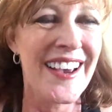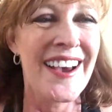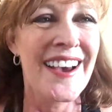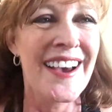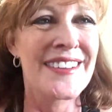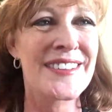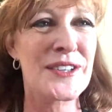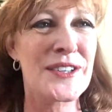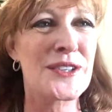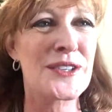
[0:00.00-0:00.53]

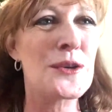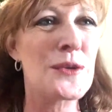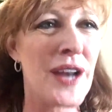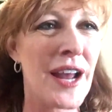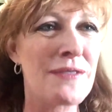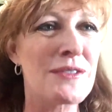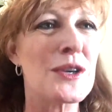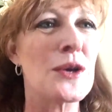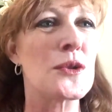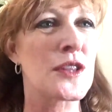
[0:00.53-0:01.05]
you would have to
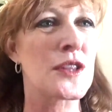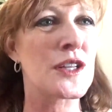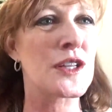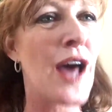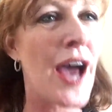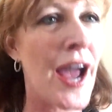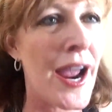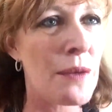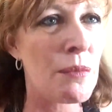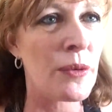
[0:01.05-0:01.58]
go to the
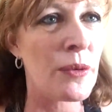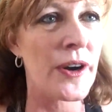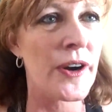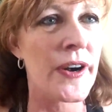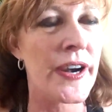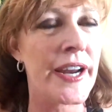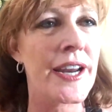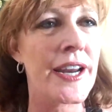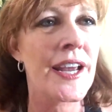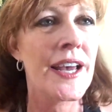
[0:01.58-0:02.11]

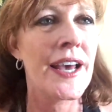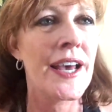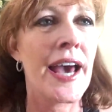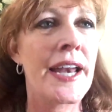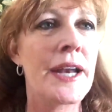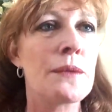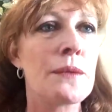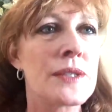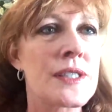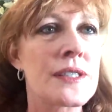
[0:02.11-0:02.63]
library,
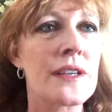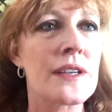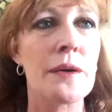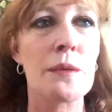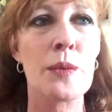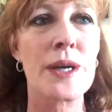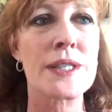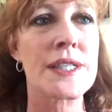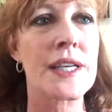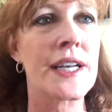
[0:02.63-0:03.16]
and it
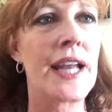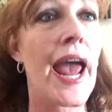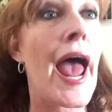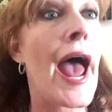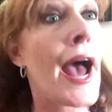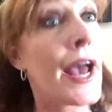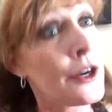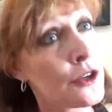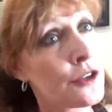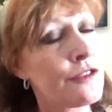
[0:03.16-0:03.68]
wasn't
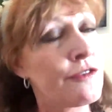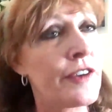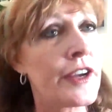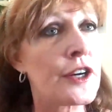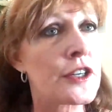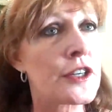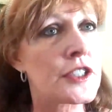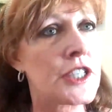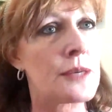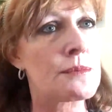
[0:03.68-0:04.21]
at your
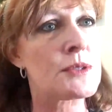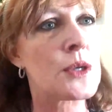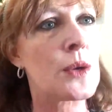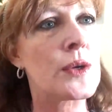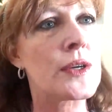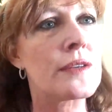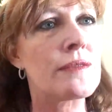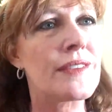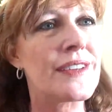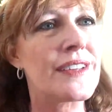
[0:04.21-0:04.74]
fingertips.
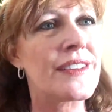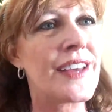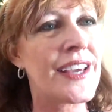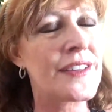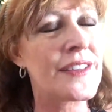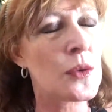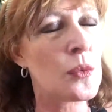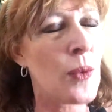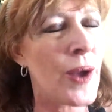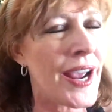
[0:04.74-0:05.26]
So
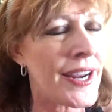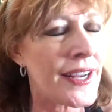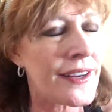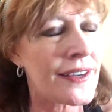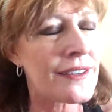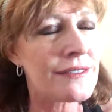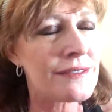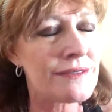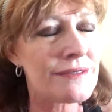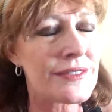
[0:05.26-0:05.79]
in the
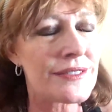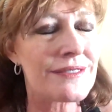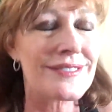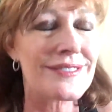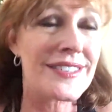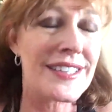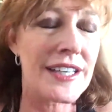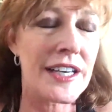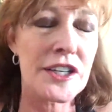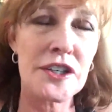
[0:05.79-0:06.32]
way,
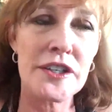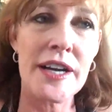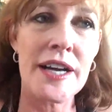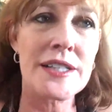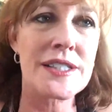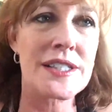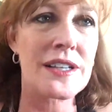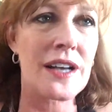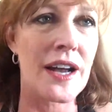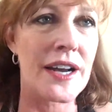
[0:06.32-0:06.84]
the
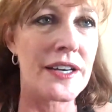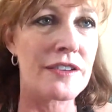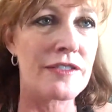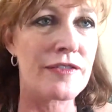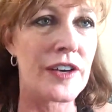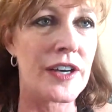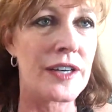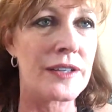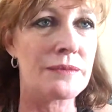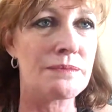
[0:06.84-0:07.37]
internet's kind
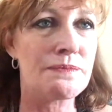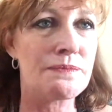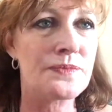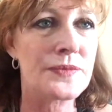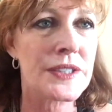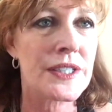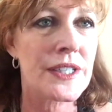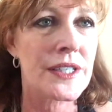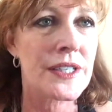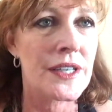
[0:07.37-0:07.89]
of
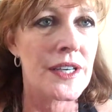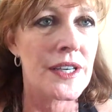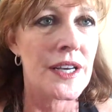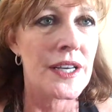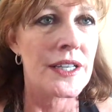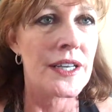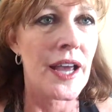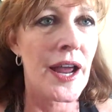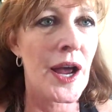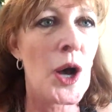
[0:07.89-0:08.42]

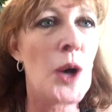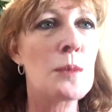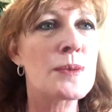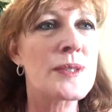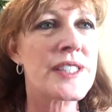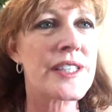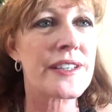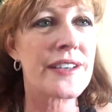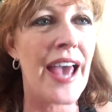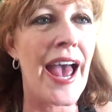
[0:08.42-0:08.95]

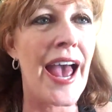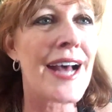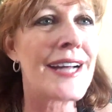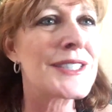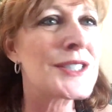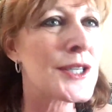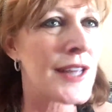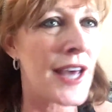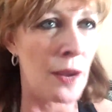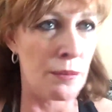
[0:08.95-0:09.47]
helps
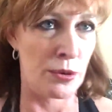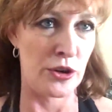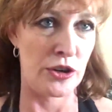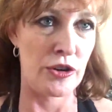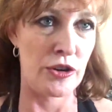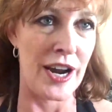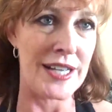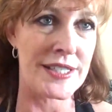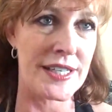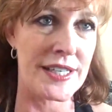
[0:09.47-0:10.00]
add to that
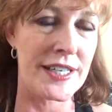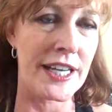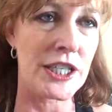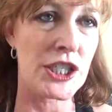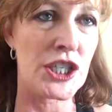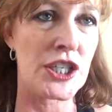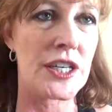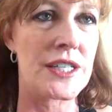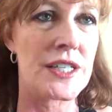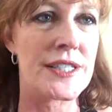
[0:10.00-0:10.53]

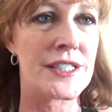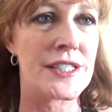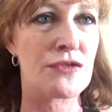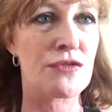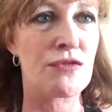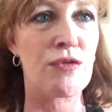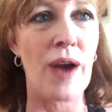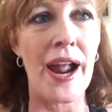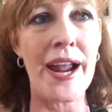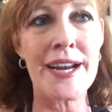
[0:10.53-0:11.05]
procrastination, because it's
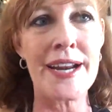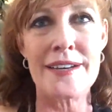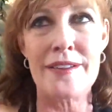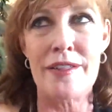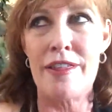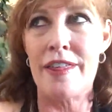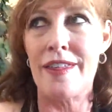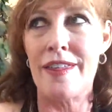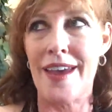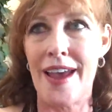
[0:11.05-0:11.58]
right
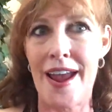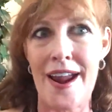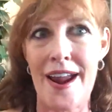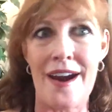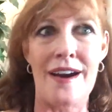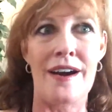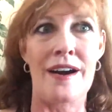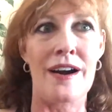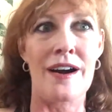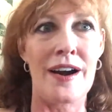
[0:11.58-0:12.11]

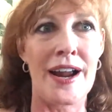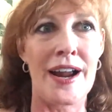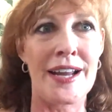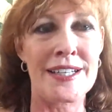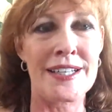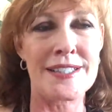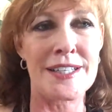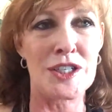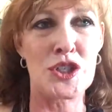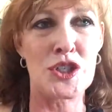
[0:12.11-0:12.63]
there and it's
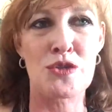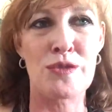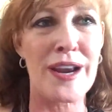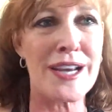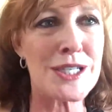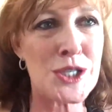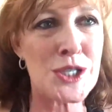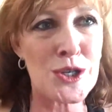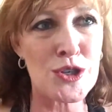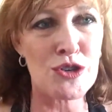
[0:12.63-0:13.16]
a
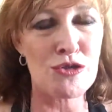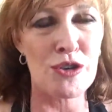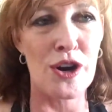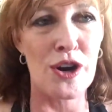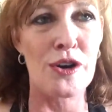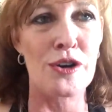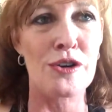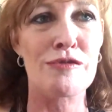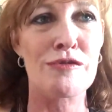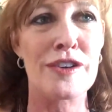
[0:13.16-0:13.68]
treasure
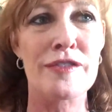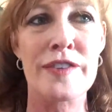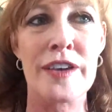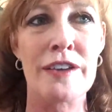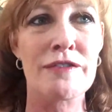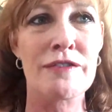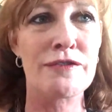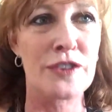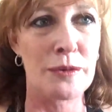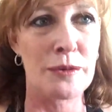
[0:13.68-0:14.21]
trove of
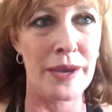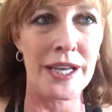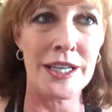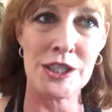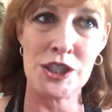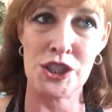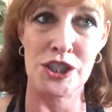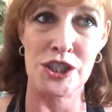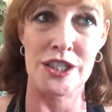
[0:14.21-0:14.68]
information.